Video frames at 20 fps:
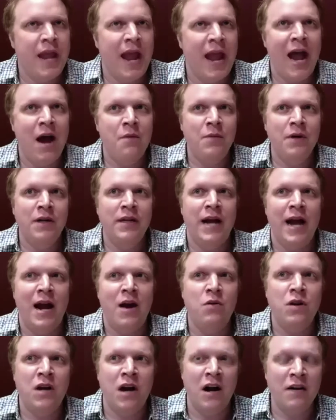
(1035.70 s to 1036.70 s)
how
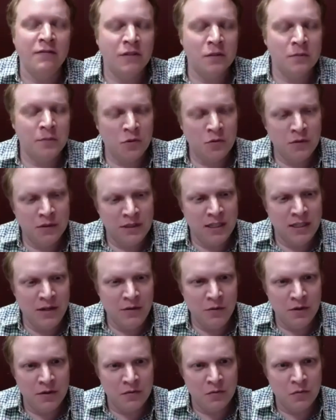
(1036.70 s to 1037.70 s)
comfortable was he
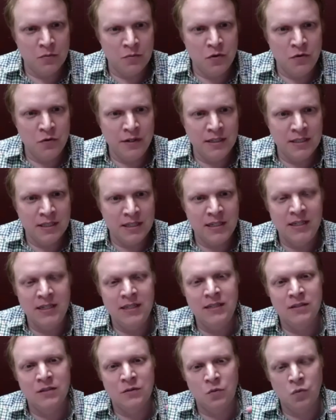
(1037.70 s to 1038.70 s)
with removing
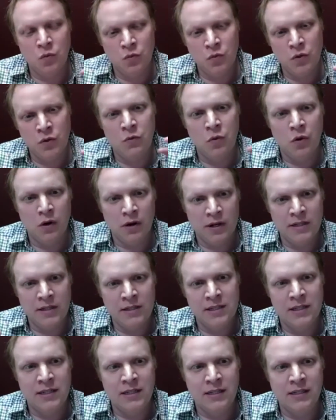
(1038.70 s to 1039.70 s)
scenes and reworking
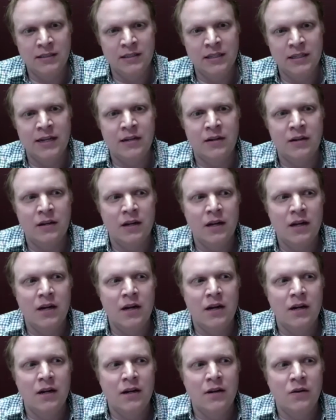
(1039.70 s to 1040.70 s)
scenes? Like,
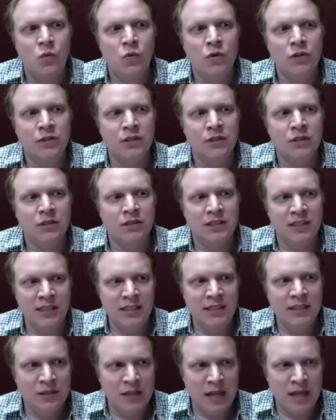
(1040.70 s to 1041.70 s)
was there
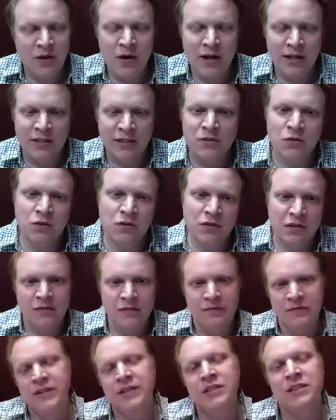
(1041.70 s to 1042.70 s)
scenes that you had to sort of
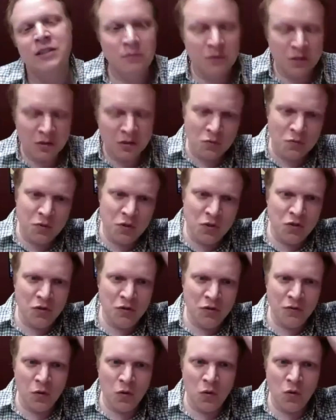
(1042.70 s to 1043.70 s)
convince him to
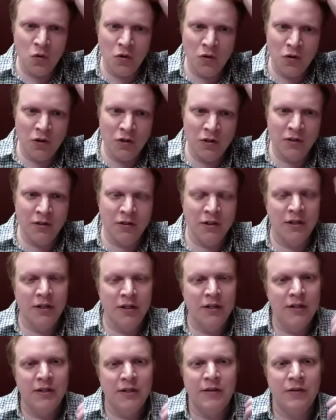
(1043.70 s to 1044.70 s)
remove, or
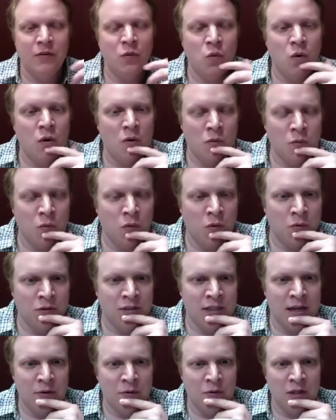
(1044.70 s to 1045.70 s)
what was
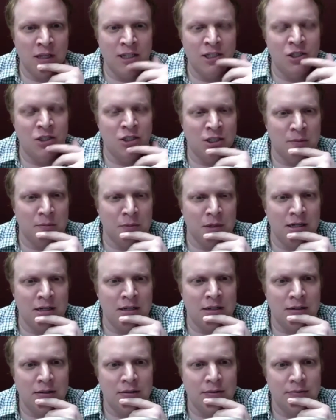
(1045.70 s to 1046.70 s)
that relationship
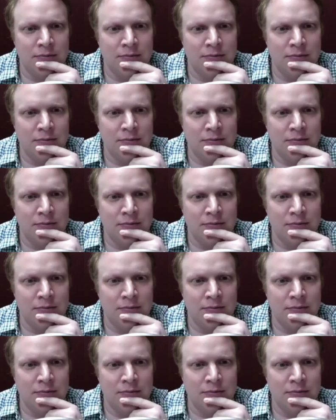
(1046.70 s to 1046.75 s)
like?